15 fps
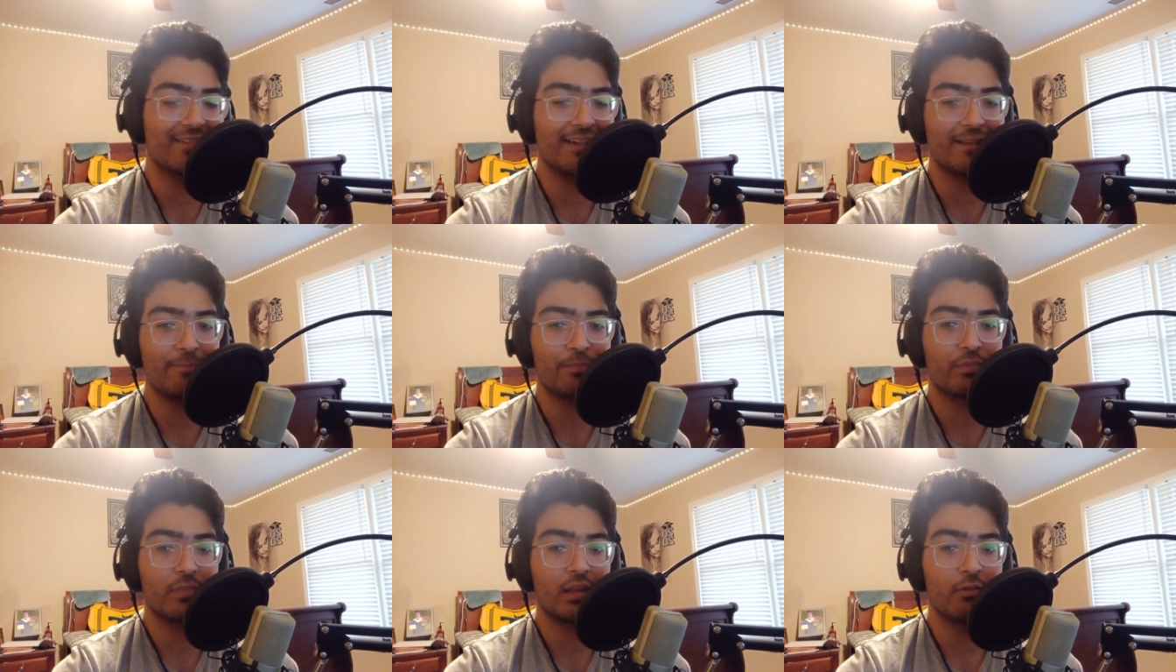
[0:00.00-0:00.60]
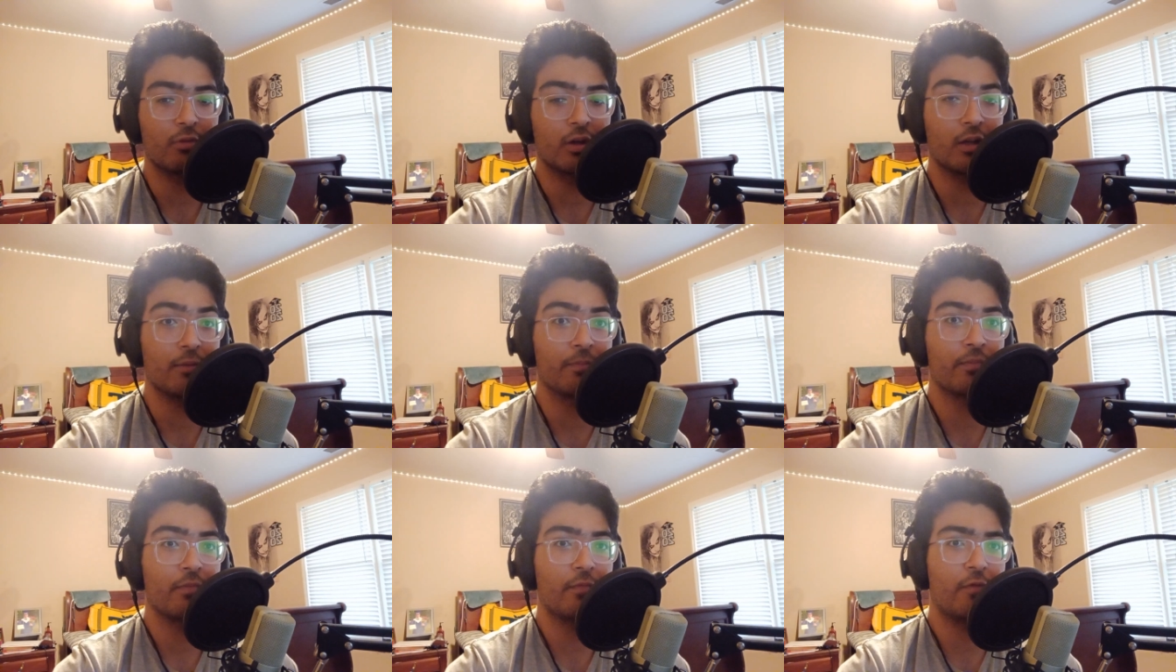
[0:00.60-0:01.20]
right? Well,
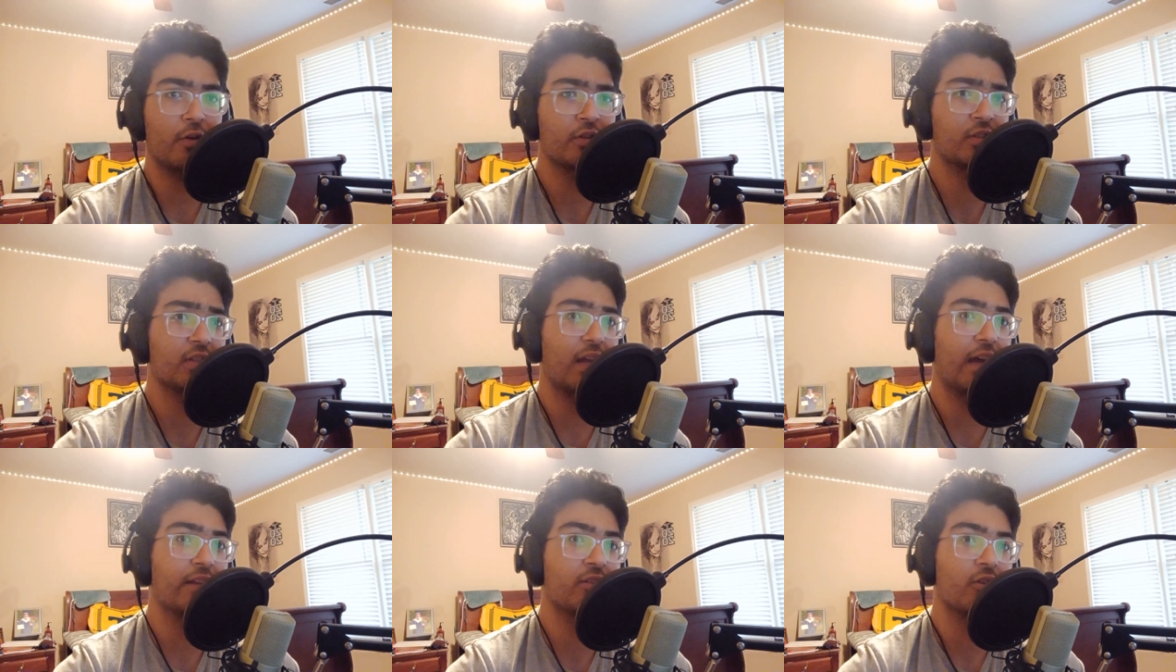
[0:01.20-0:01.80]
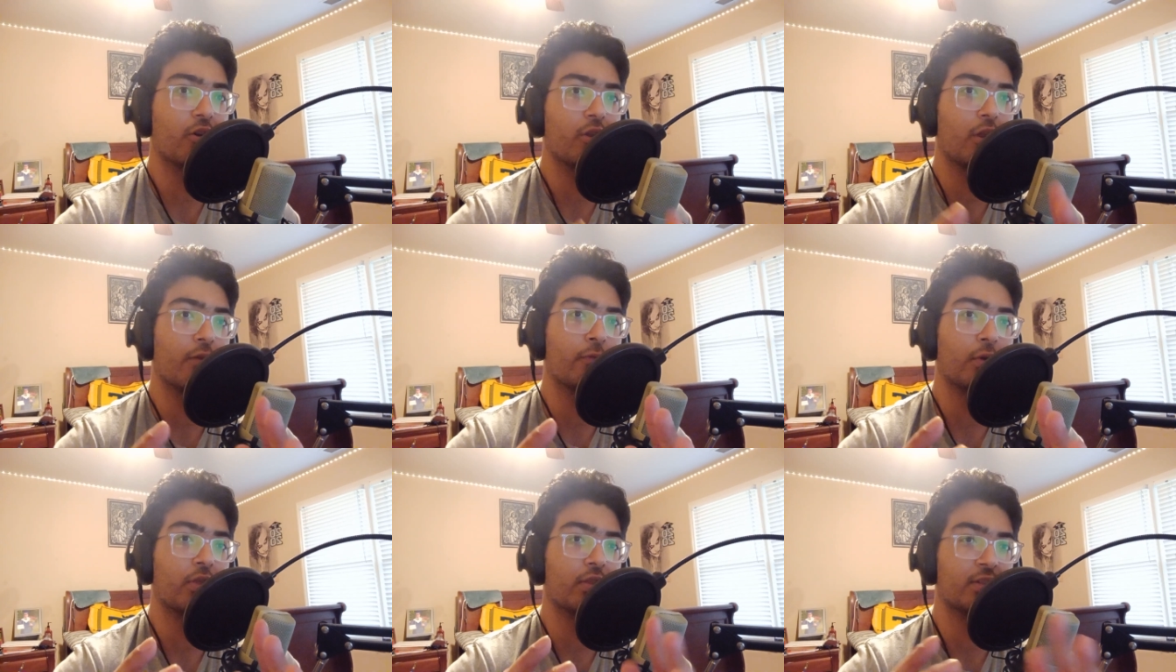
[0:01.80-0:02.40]
first, I started
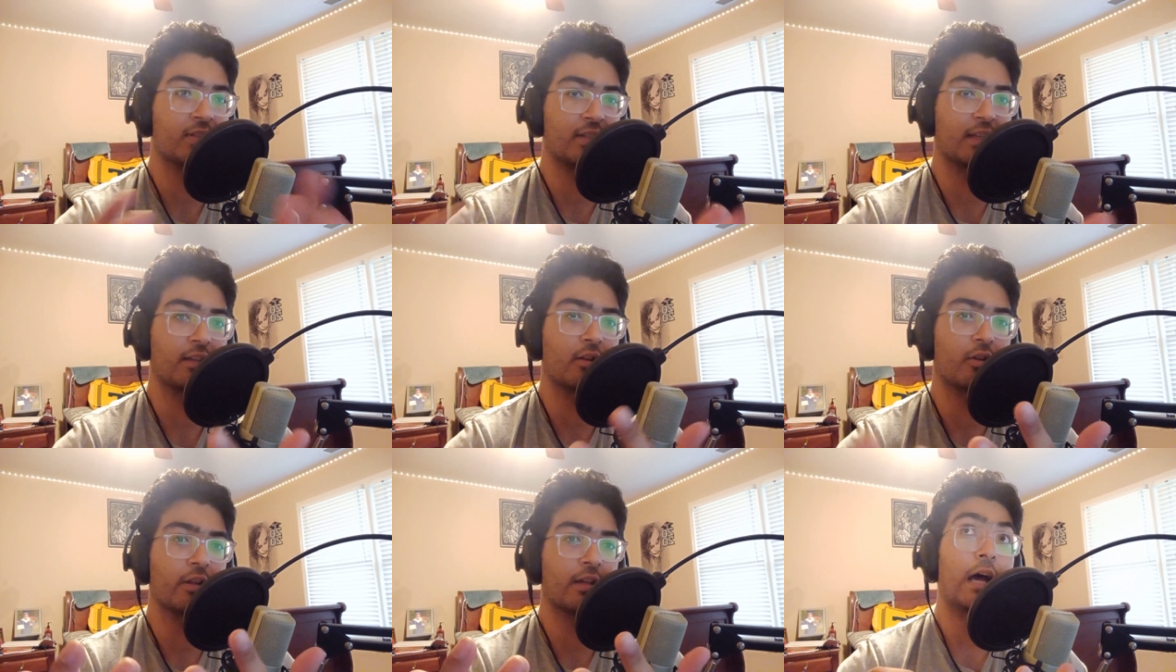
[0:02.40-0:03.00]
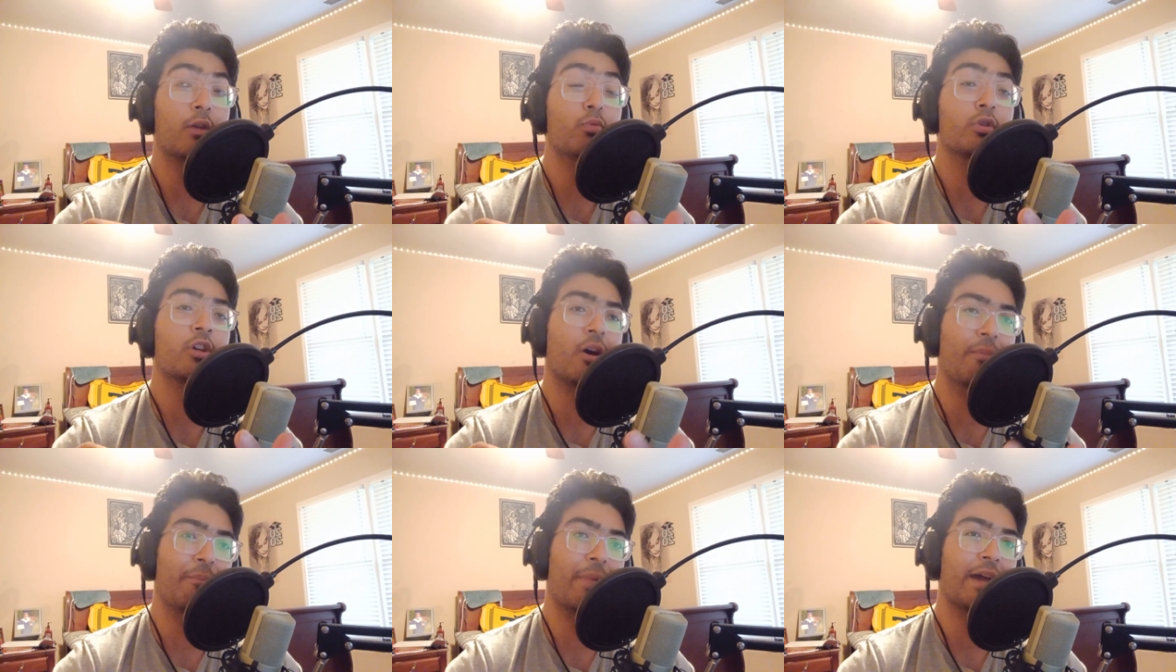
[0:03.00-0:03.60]
off with the signaling. How do we
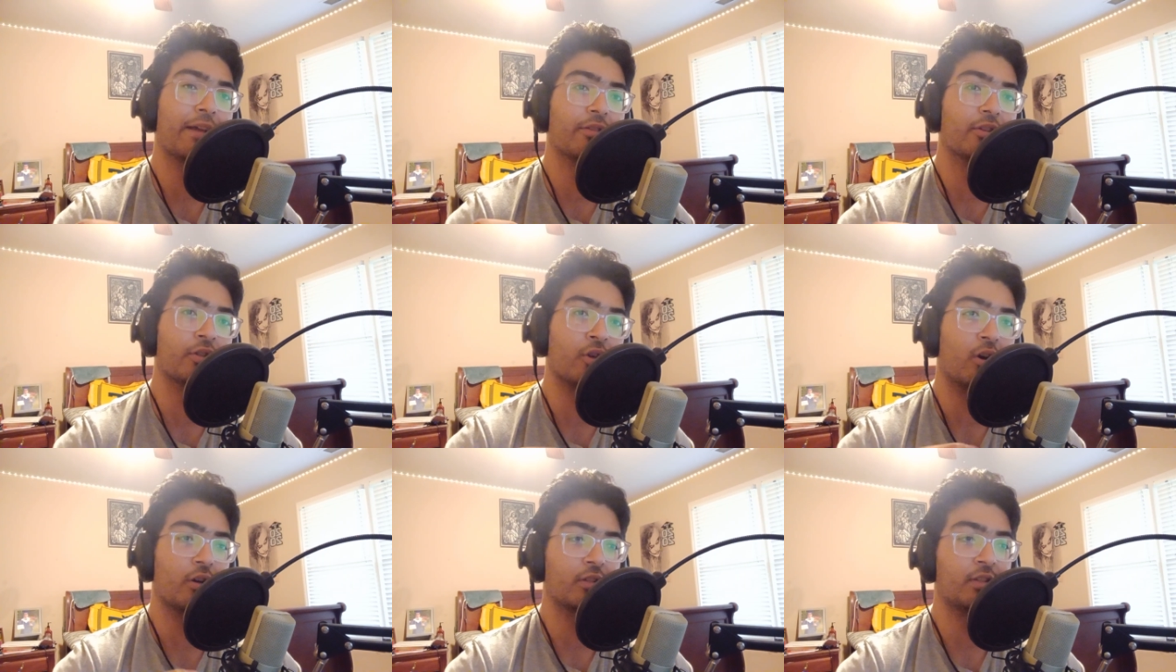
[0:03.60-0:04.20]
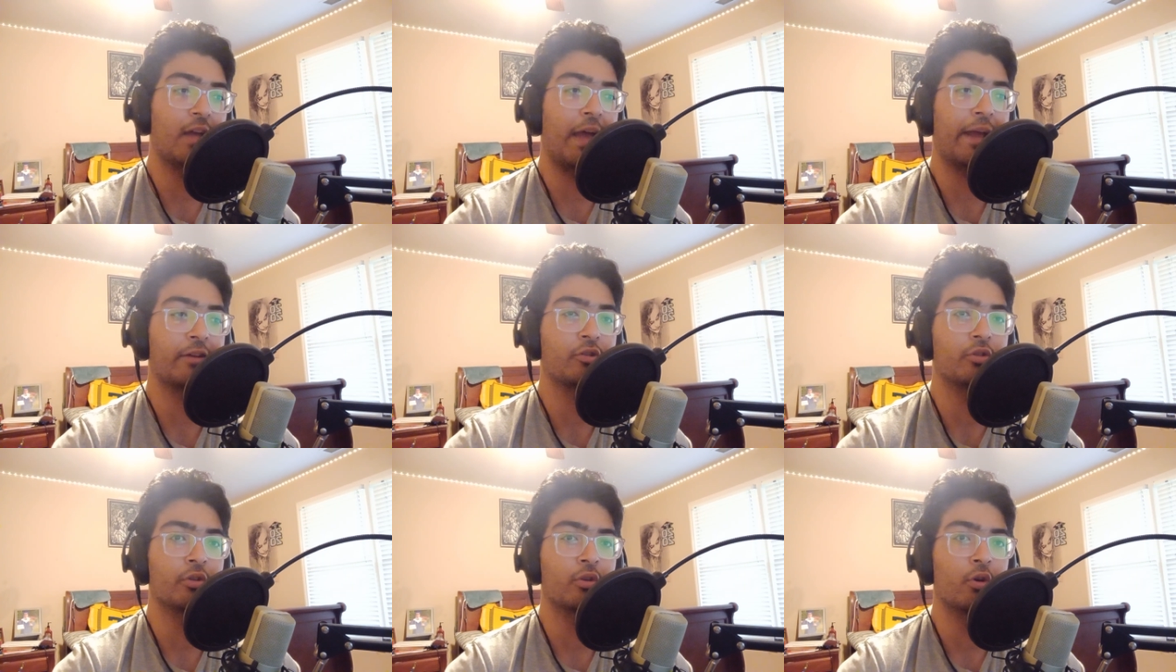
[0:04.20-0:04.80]
command this heart to
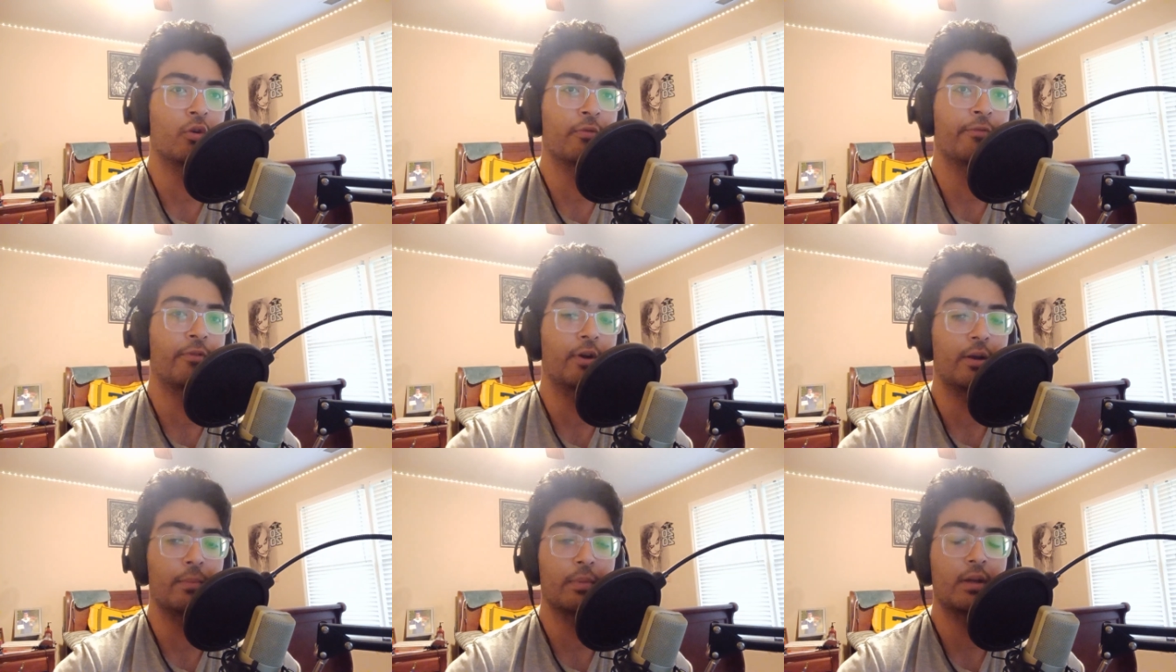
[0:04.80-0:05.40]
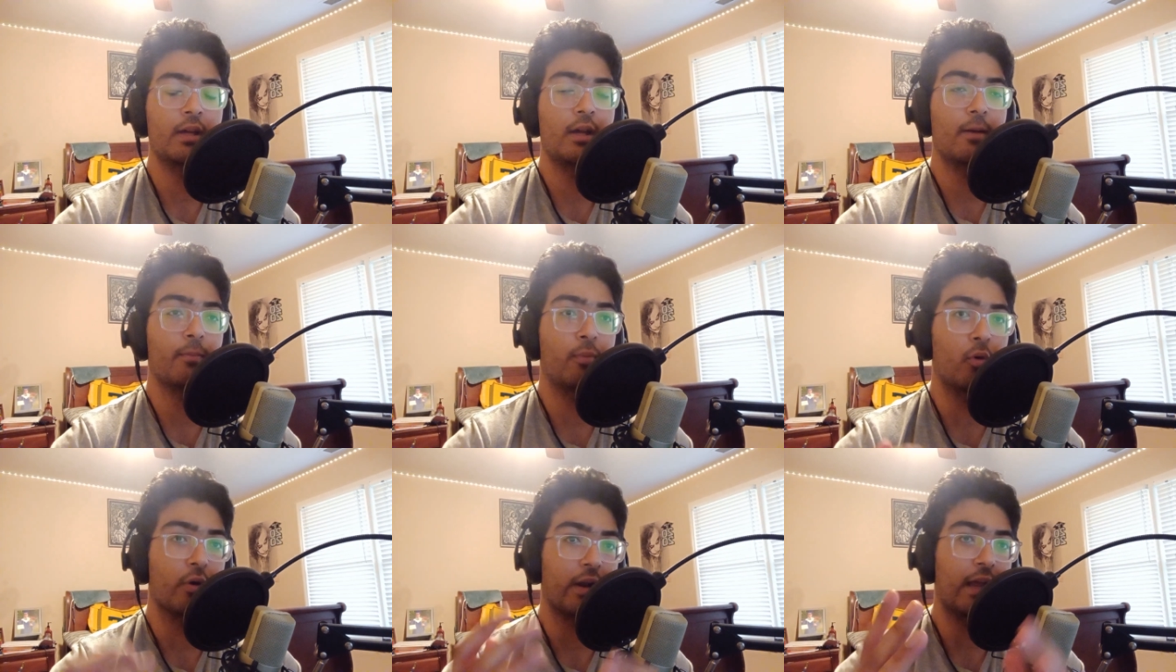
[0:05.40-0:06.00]
actually go from
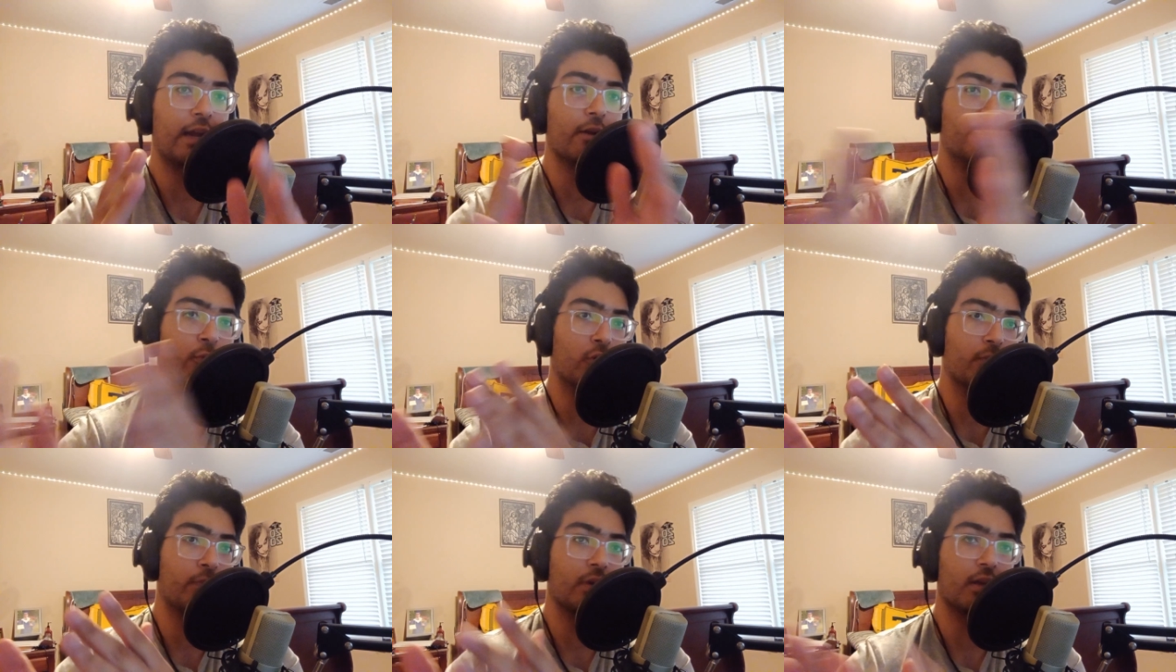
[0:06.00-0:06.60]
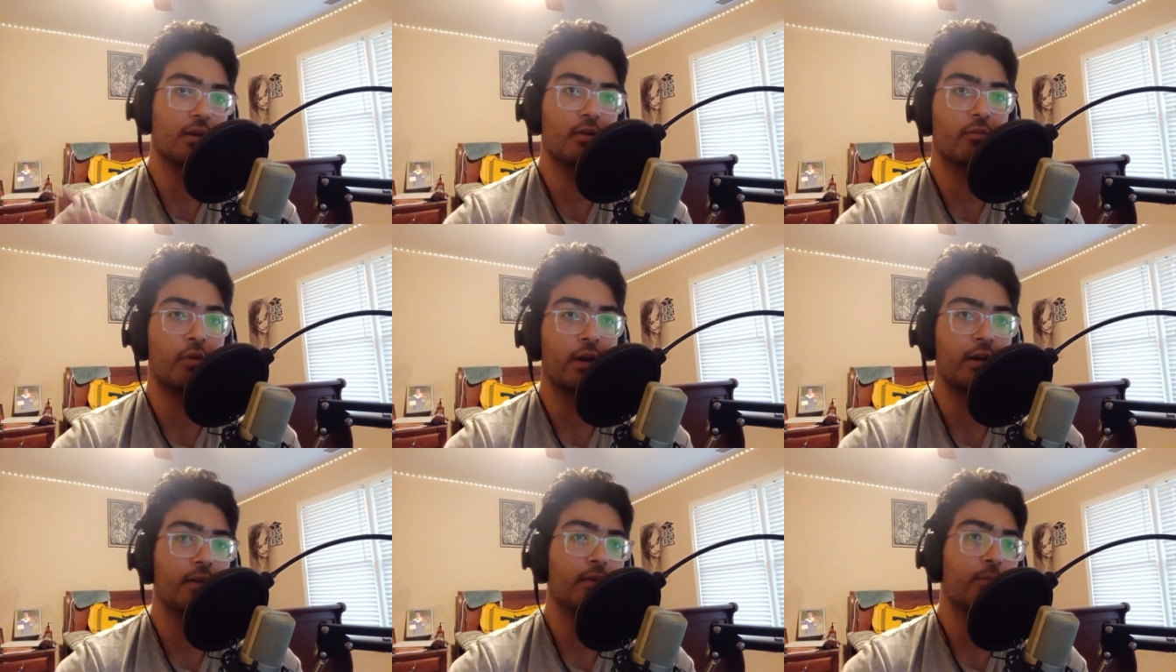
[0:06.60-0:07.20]
point A to point B,
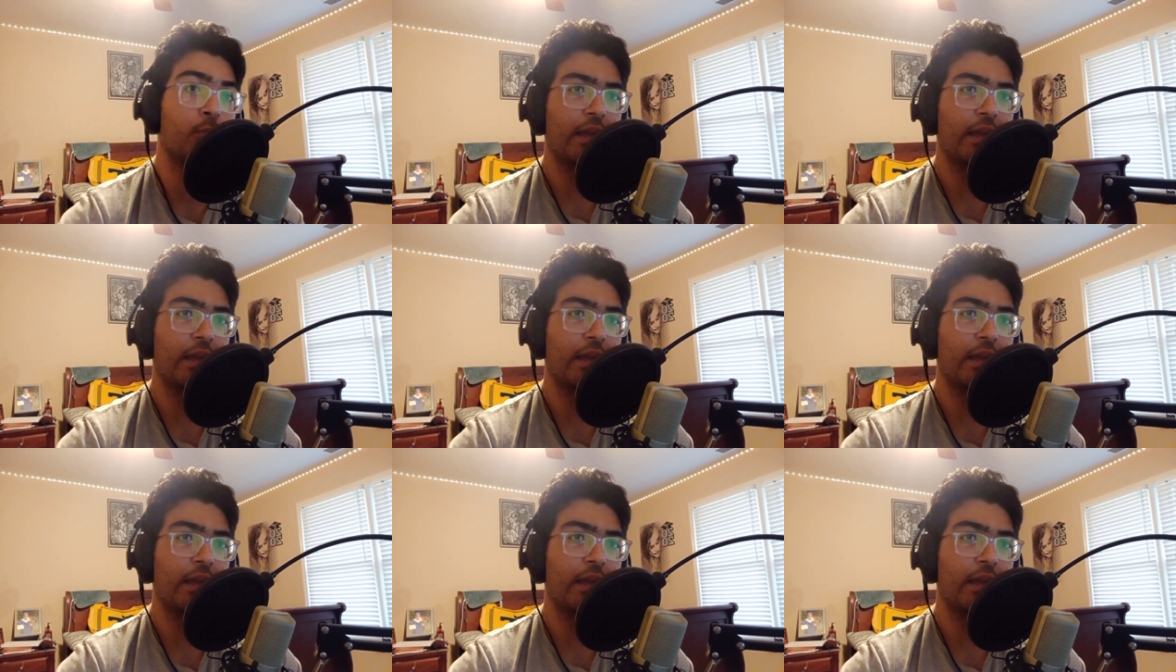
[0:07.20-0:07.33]
right?